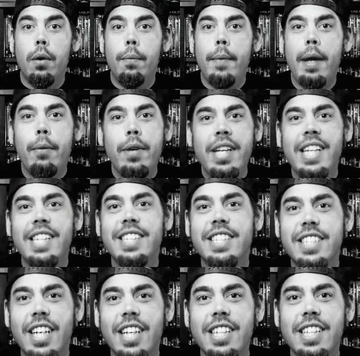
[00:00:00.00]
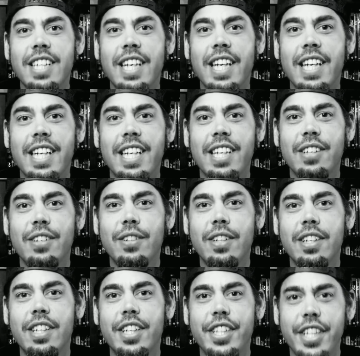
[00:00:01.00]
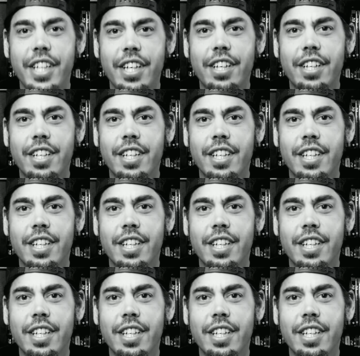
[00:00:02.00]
man, wouldn't that suck to get killed on the shitter?